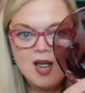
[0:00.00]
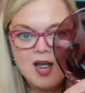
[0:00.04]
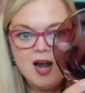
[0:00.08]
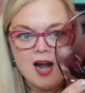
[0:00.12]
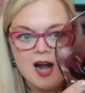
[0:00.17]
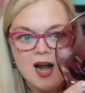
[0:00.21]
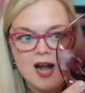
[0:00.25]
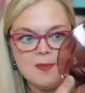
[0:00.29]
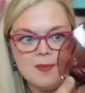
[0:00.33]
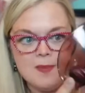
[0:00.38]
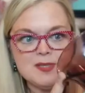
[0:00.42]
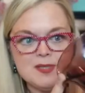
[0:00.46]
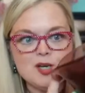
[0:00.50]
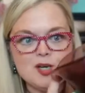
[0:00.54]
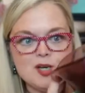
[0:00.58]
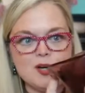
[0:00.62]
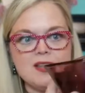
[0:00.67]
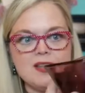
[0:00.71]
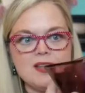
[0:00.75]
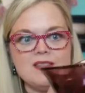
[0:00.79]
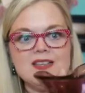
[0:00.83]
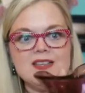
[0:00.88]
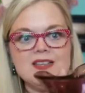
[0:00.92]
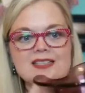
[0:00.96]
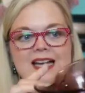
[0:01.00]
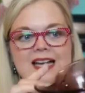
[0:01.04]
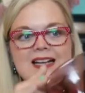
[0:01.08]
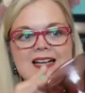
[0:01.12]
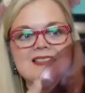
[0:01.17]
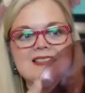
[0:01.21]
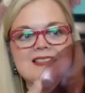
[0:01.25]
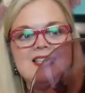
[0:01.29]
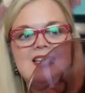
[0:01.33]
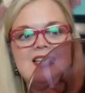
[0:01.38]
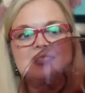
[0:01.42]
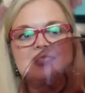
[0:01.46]
I'm starting this at
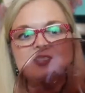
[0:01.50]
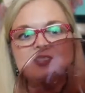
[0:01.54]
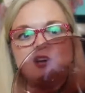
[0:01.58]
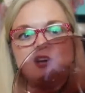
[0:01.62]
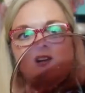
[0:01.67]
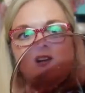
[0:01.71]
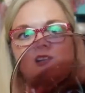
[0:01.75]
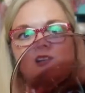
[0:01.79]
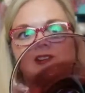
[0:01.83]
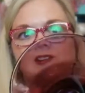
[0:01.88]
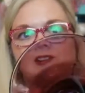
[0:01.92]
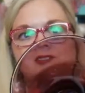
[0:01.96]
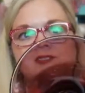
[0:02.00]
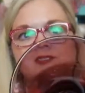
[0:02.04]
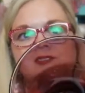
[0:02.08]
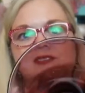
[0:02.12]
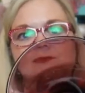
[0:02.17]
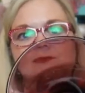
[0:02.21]
$10.